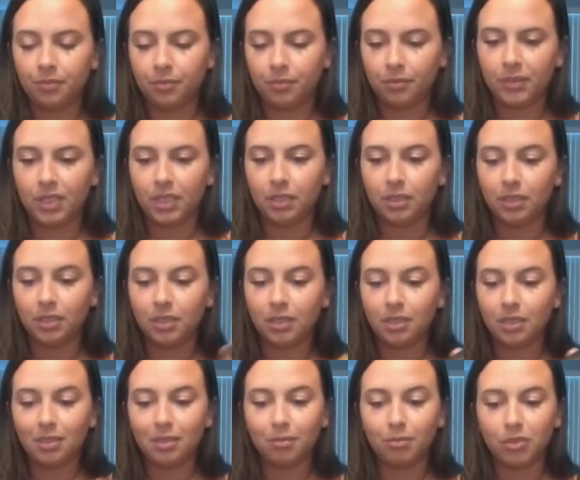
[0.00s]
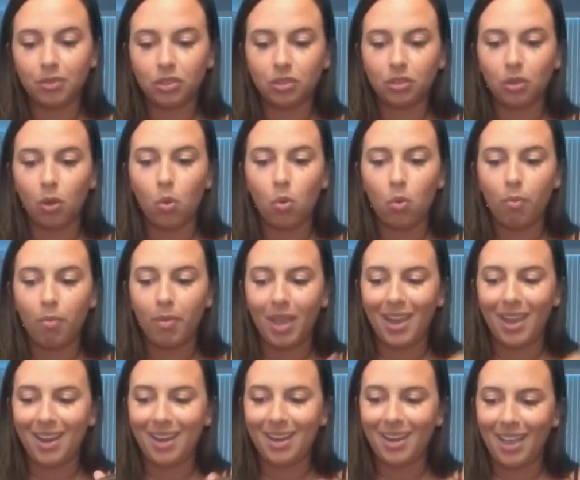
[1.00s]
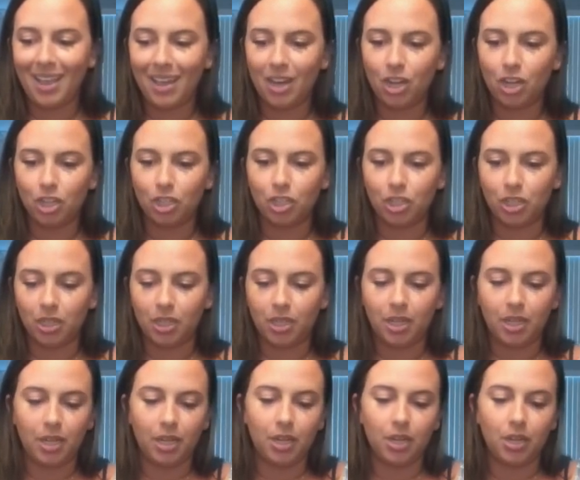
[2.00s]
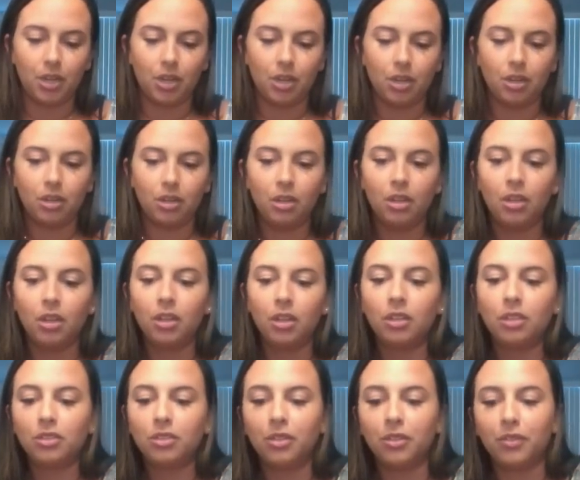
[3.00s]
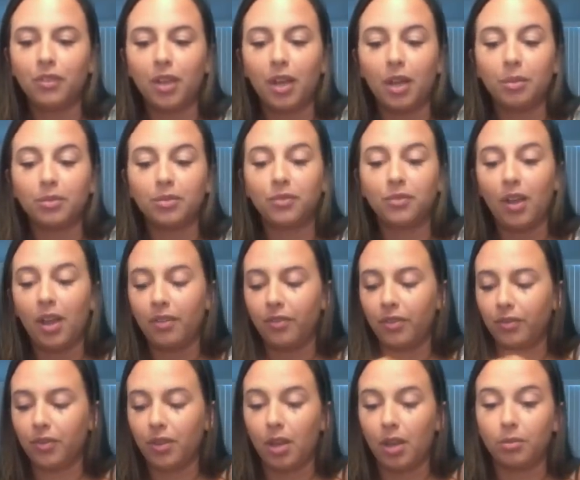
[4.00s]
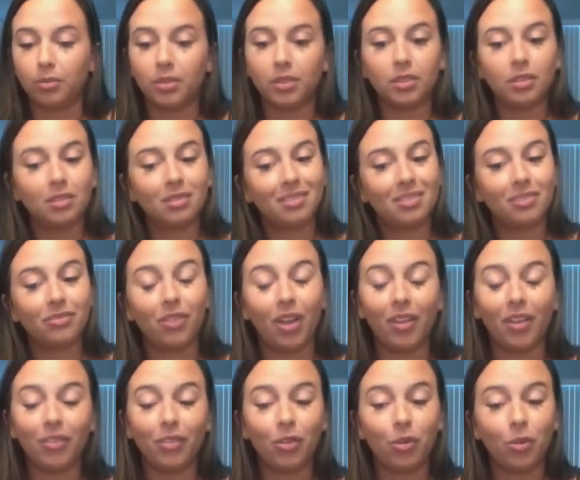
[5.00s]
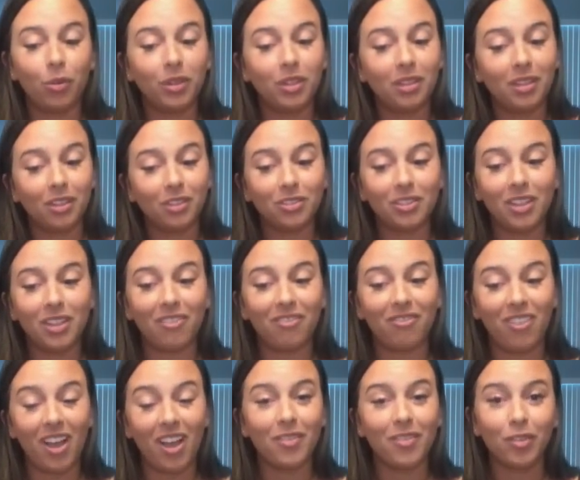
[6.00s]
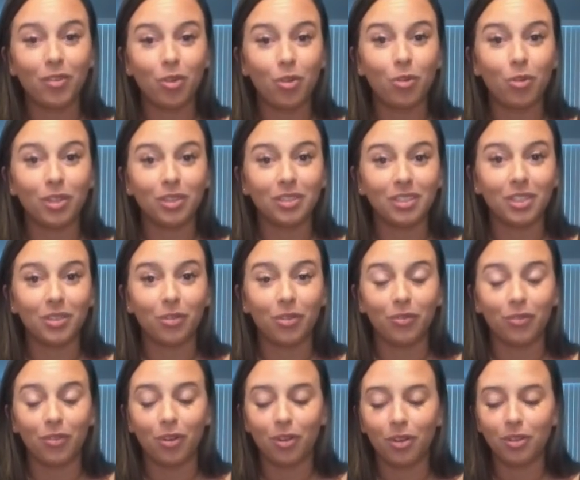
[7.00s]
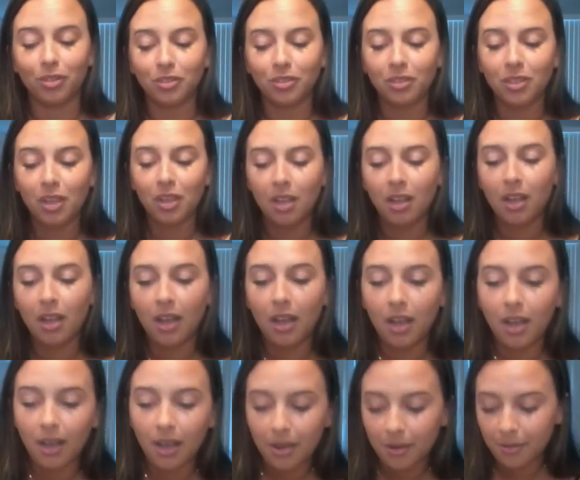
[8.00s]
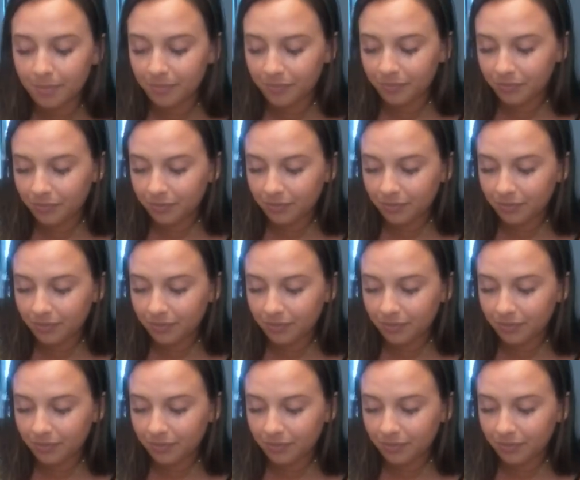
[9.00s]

Because this is some soulmate energy here. Two of Cups, Five of Cups, Ugh, Five of Coins. There's that Five of Coins in reverse. Um,